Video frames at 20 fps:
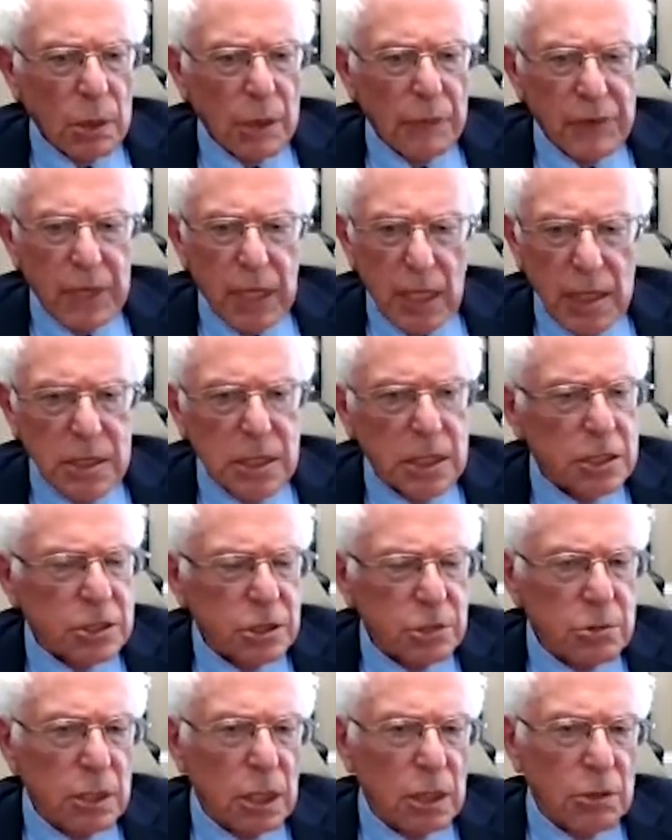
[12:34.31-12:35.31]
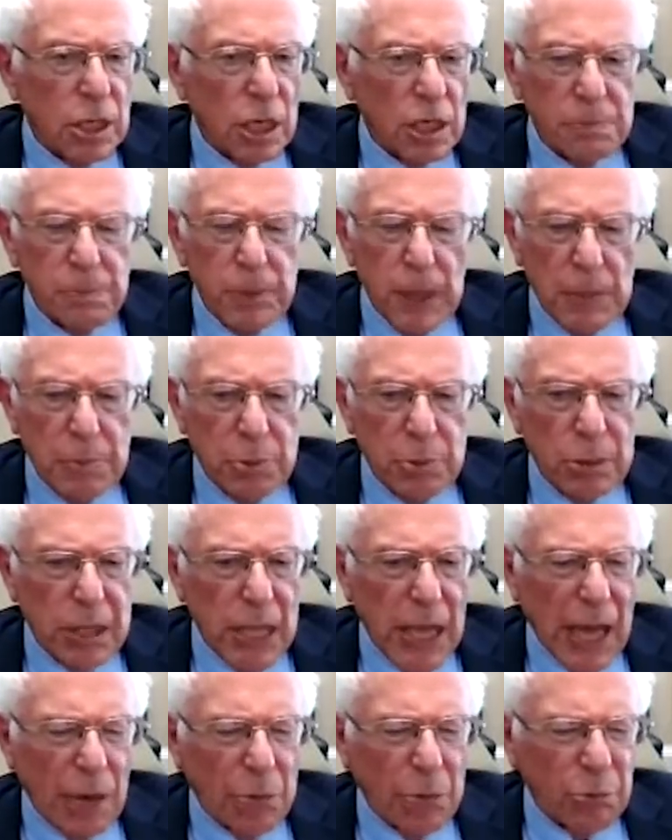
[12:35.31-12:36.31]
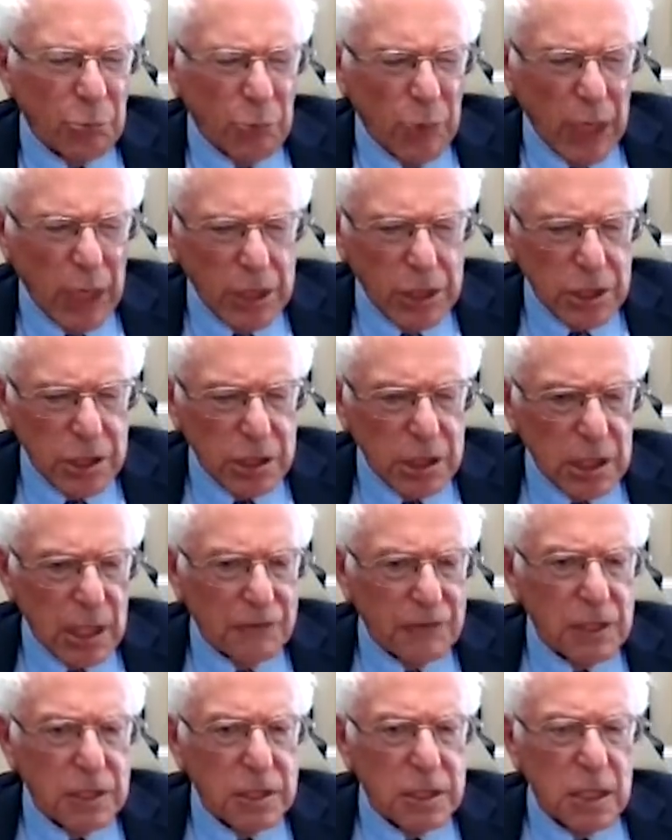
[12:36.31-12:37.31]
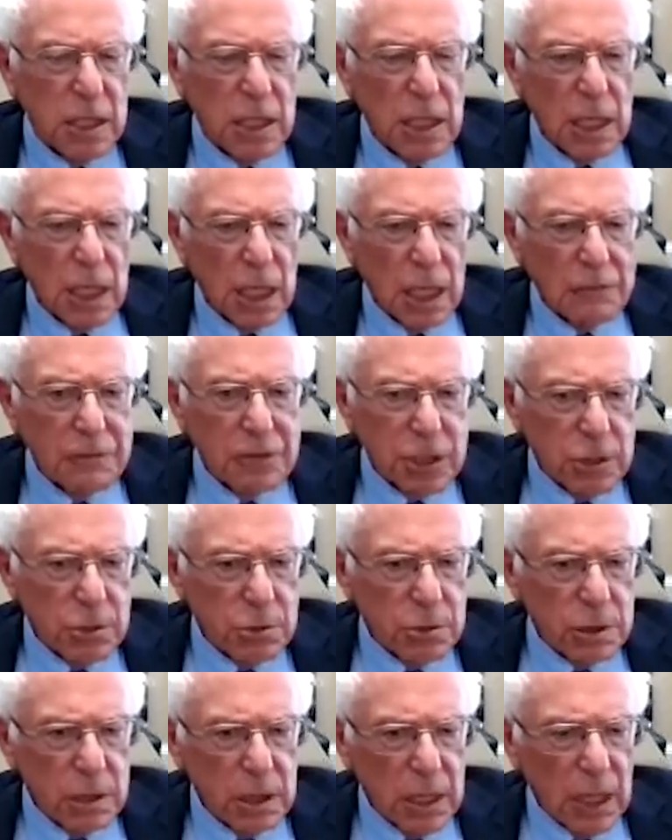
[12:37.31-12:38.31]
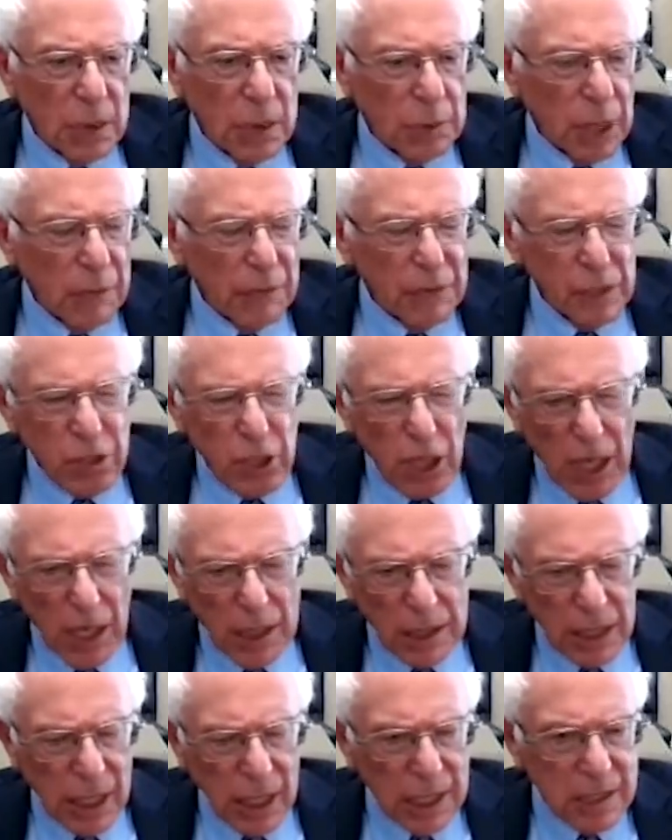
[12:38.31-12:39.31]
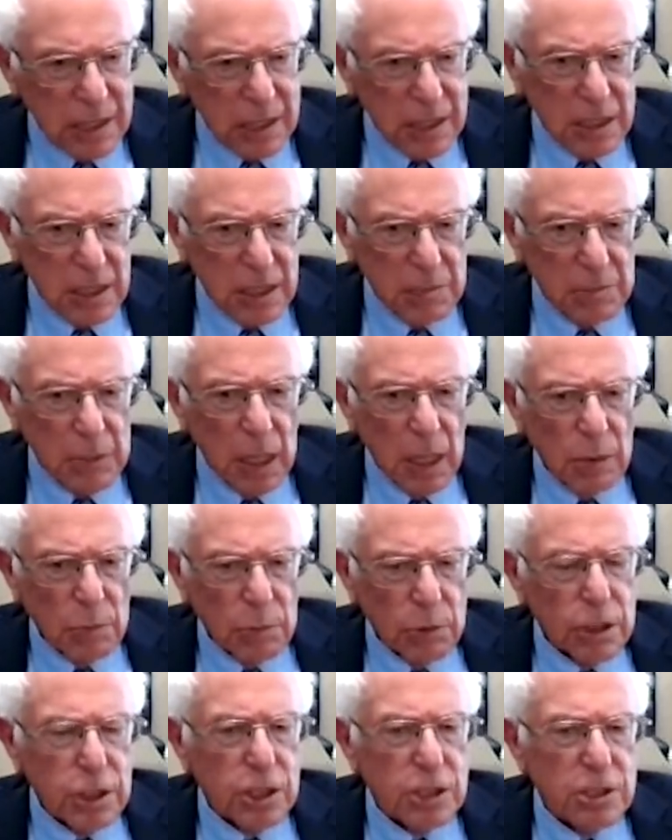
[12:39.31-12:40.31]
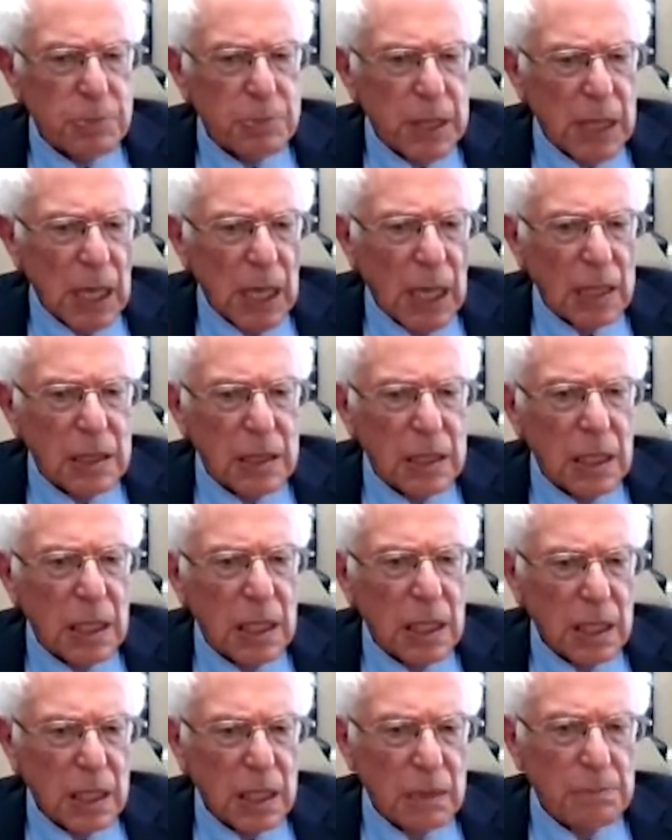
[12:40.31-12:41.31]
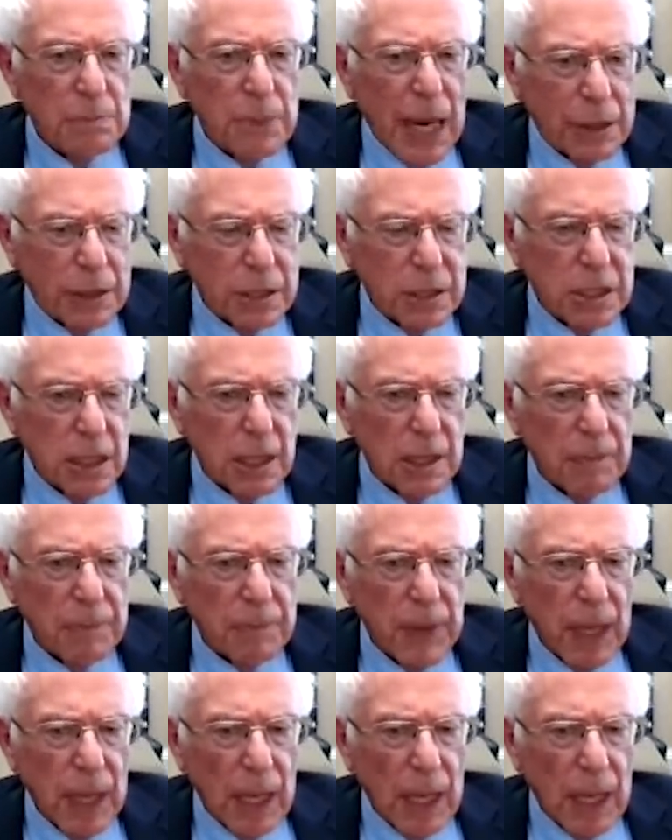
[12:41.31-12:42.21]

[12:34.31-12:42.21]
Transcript: We have kids, as you know, young people with outrageous levels of student debt. We have a childcare system which is beyond embarrassing.